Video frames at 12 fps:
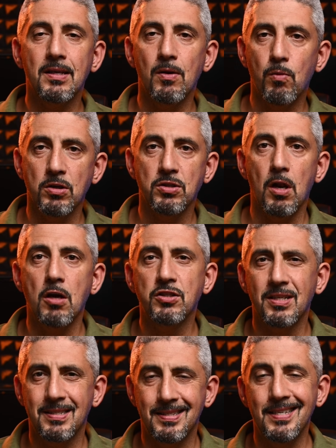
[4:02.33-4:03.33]
was launched
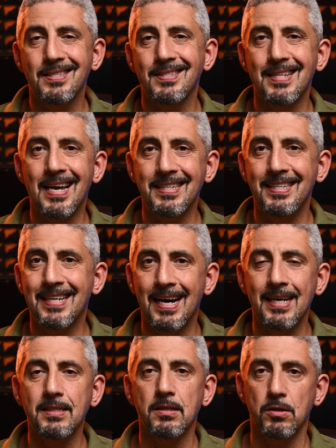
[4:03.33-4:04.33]
at
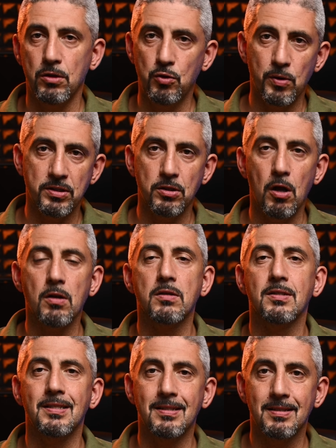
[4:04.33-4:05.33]
$699 US
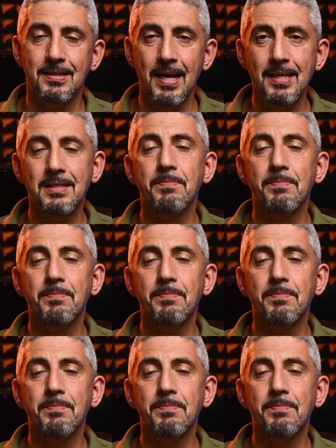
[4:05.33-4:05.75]
in the States,